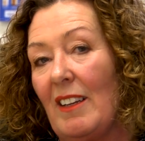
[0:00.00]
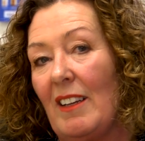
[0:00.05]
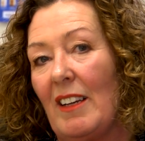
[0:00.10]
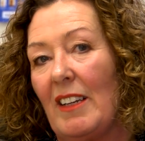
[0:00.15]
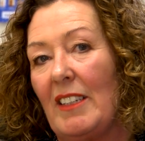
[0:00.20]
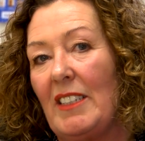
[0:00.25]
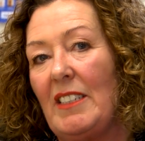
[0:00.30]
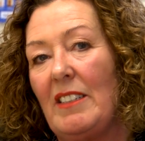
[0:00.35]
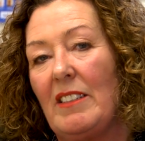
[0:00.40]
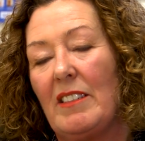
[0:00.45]

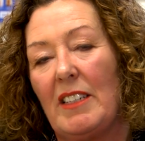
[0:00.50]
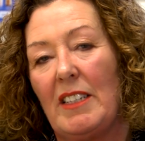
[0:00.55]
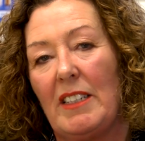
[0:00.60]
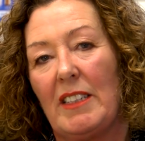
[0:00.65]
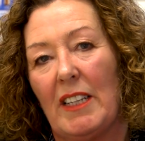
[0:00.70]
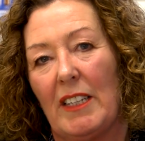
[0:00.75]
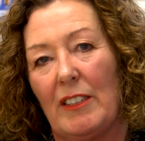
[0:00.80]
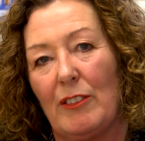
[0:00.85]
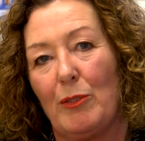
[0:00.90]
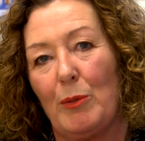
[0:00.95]
And indeed
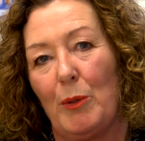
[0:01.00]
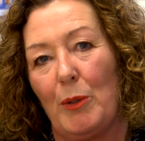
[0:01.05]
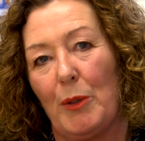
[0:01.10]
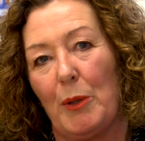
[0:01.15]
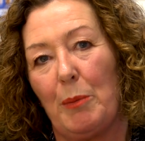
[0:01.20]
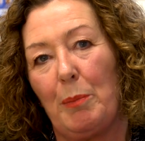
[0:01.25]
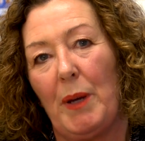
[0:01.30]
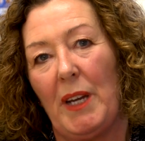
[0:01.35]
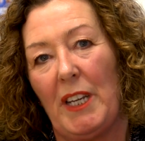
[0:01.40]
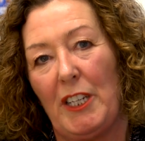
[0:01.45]
that's what the
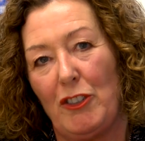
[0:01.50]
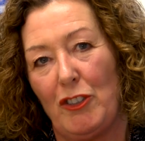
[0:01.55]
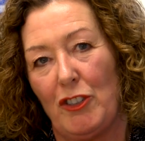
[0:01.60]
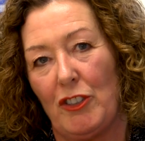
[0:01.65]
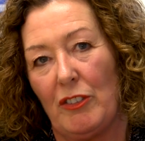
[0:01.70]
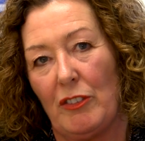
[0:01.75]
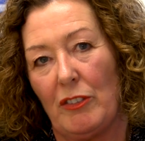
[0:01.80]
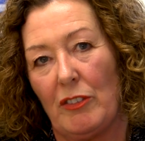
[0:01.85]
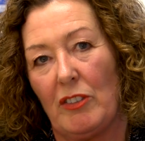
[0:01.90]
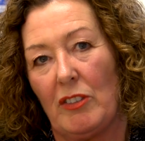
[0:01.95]

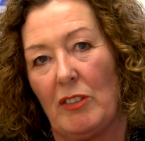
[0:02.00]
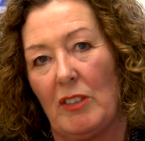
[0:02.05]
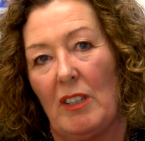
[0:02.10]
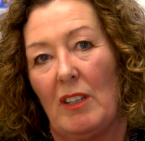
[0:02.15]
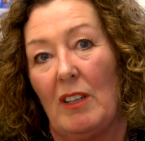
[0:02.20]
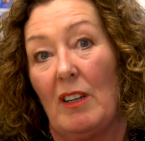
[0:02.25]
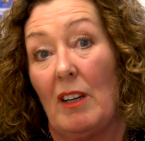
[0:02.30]
patients